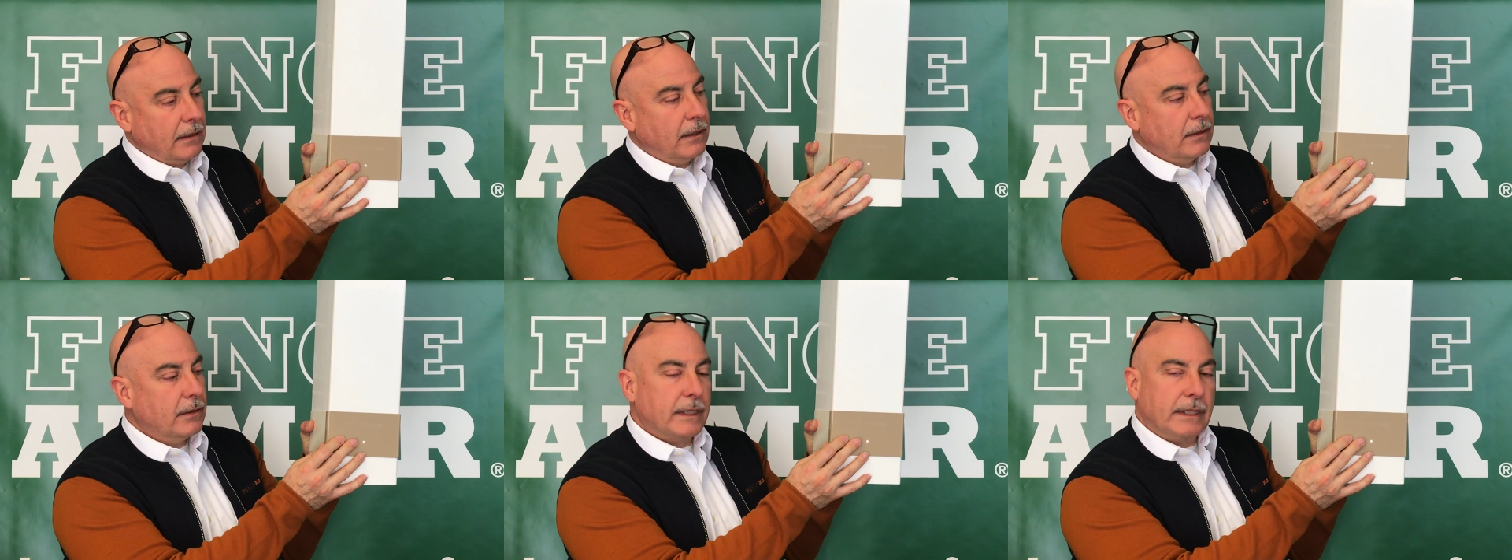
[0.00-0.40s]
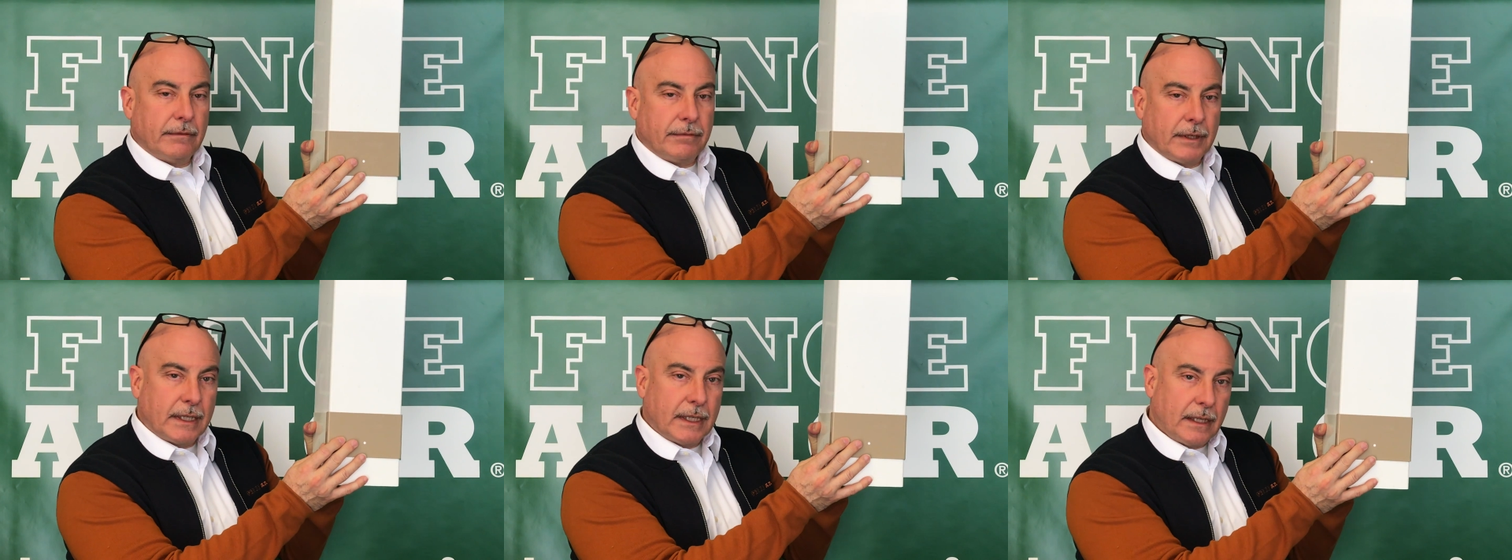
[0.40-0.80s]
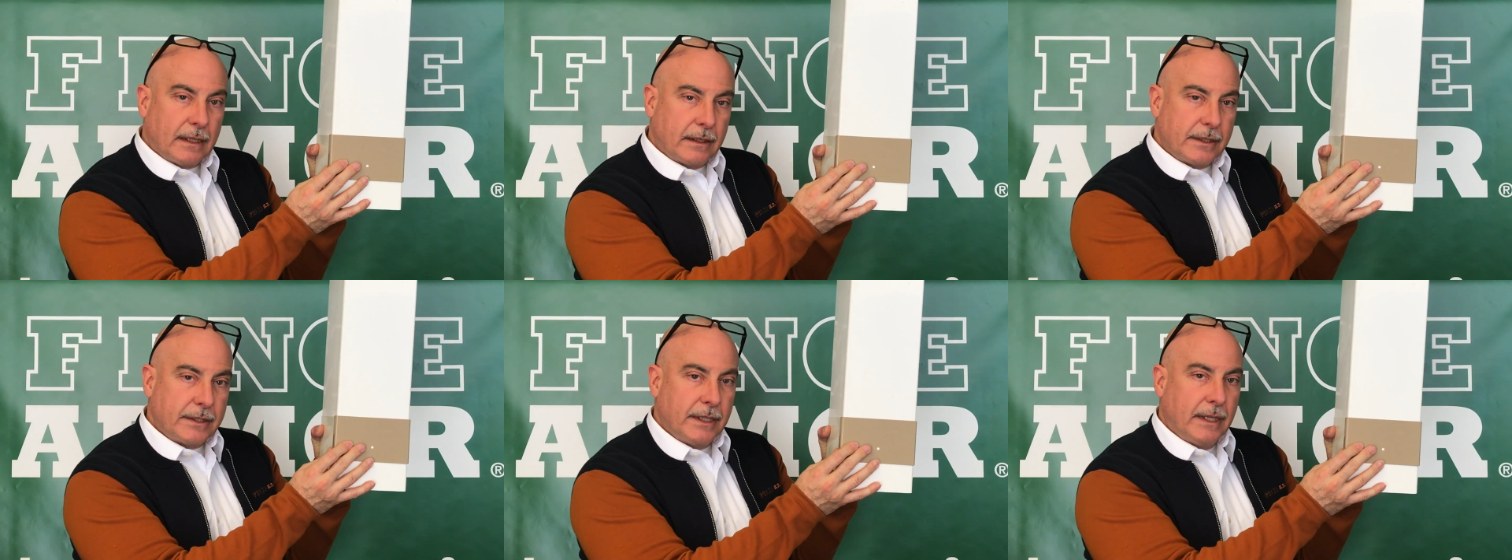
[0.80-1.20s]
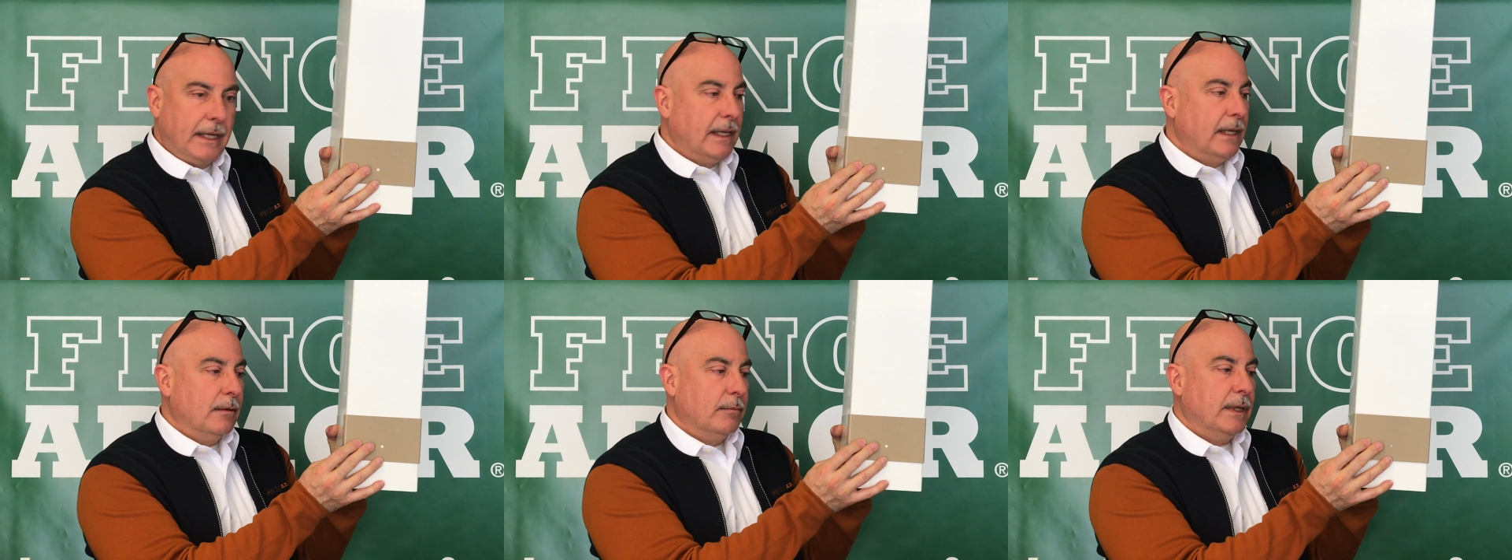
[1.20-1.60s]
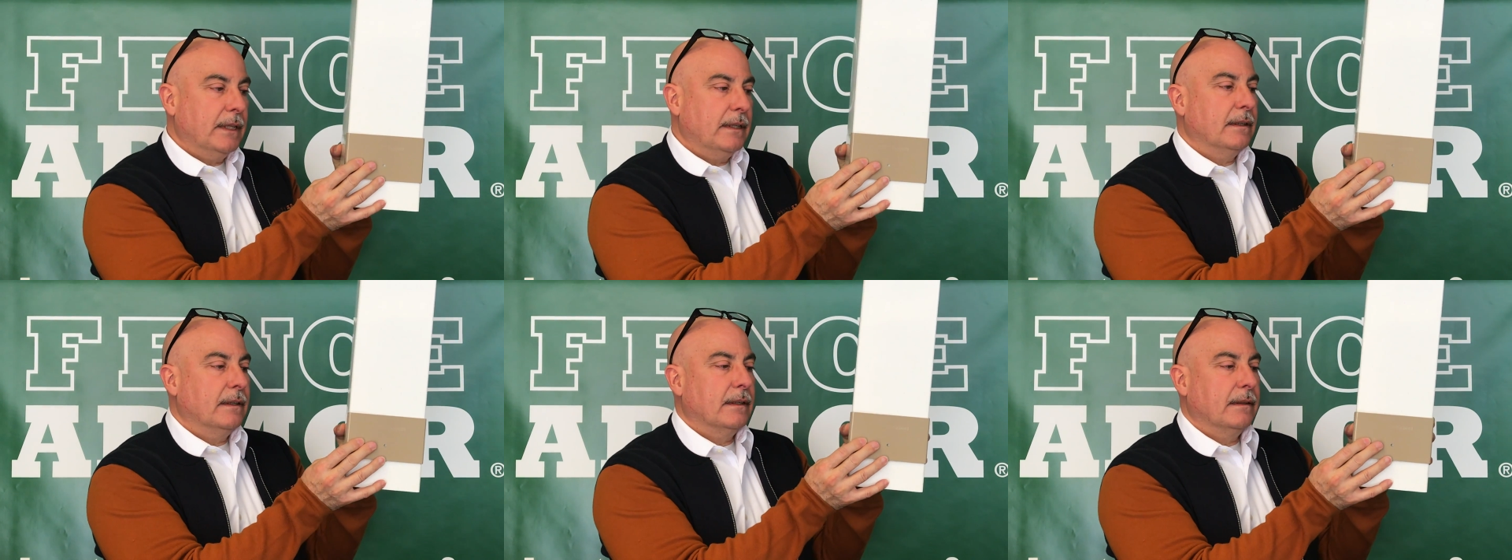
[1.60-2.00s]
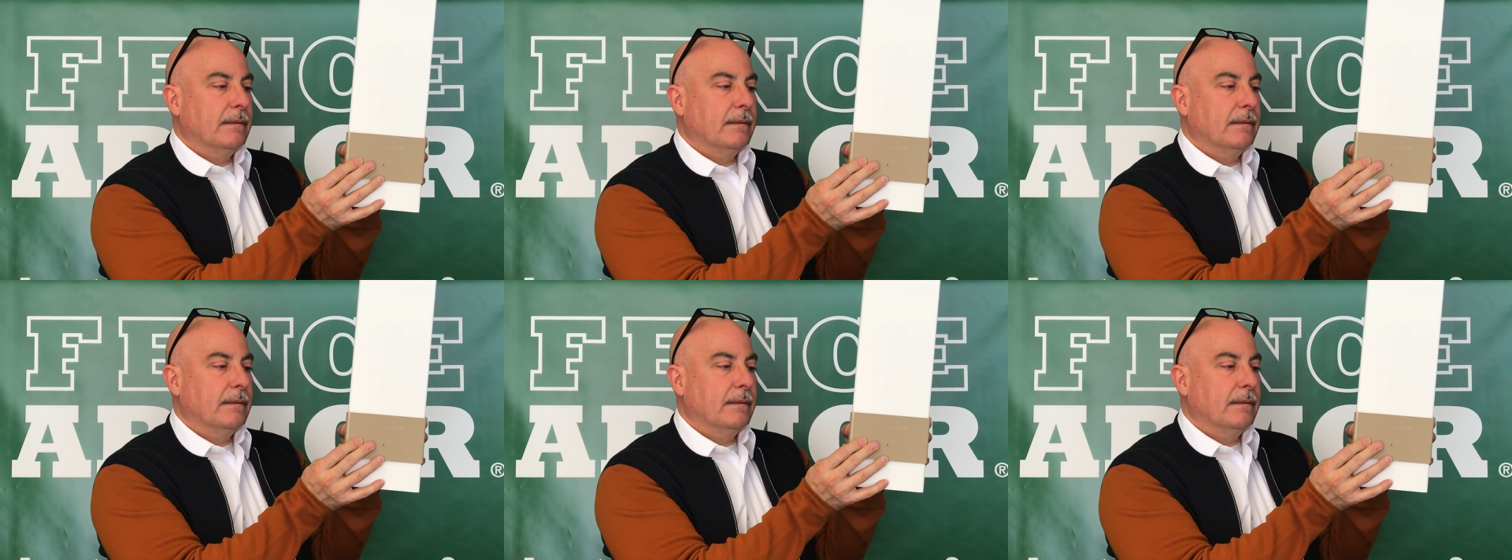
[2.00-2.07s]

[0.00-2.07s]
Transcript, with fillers: Not only different colors, but